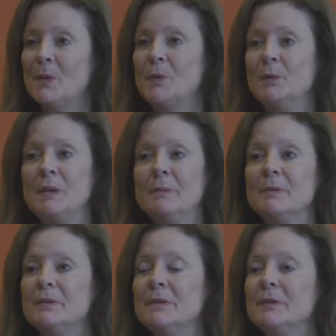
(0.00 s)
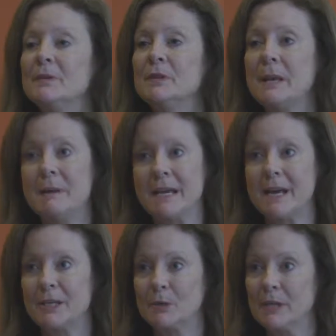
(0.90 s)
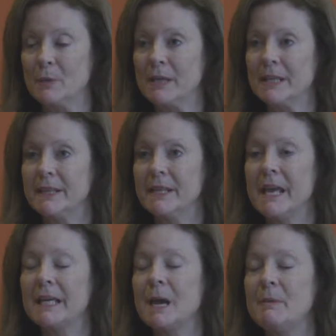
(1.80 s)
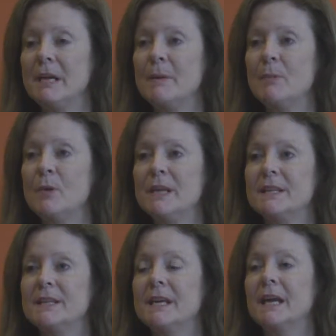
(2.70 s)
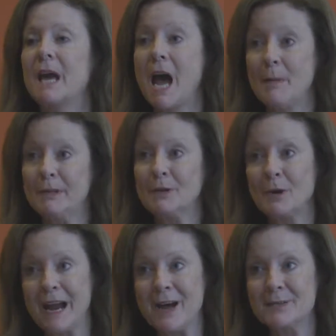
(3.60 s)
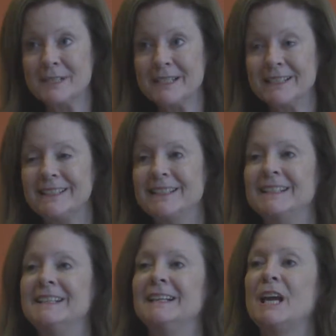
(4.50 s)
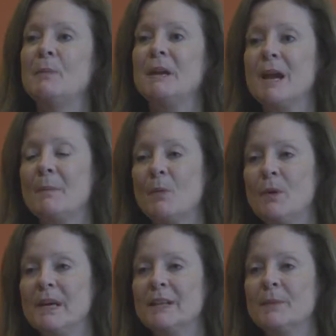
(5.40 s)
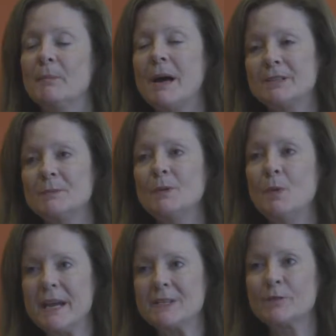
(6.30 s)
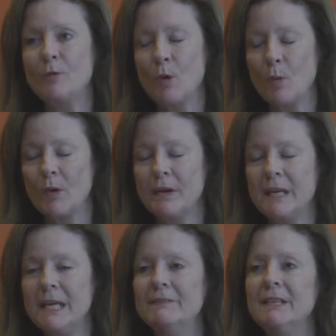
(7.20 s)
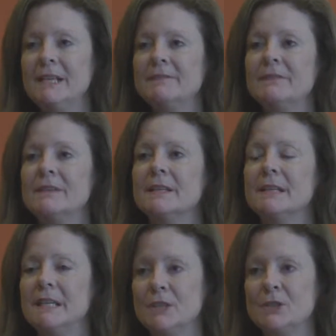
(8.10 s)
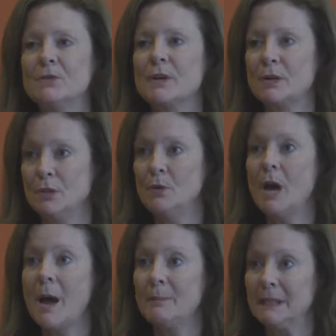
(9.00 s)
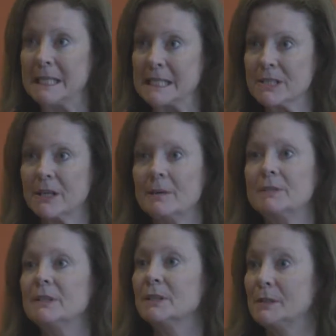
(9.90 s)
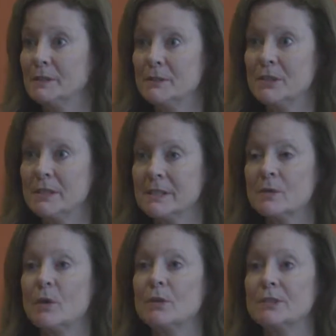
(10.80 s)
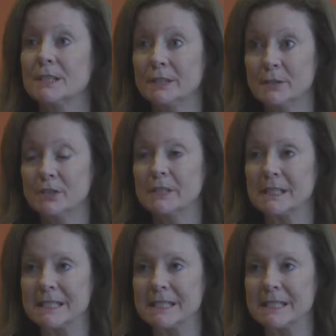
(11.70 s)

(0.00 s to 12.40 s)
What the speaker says: with people who they may not agree with and coming up with common ground, coming up with possible ways forward, even if the issues are too complex to come to conclusions or solutions